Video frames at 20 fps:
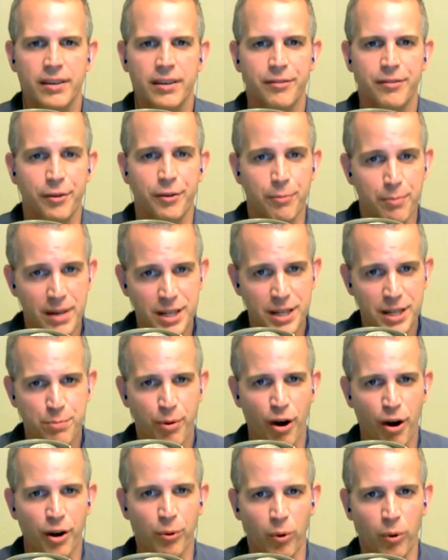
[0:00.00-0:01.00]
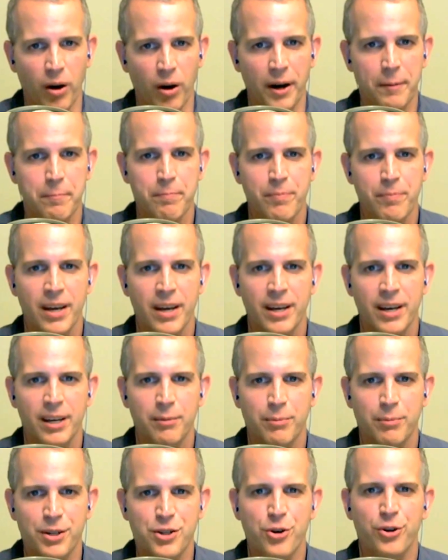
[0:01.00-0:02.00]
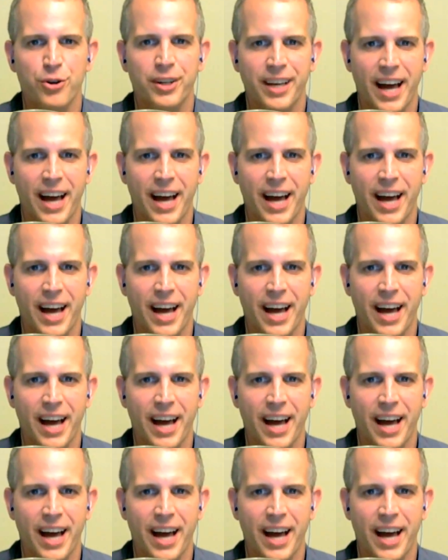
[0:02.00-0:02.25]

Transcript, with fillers: If you missed part 1, be sure to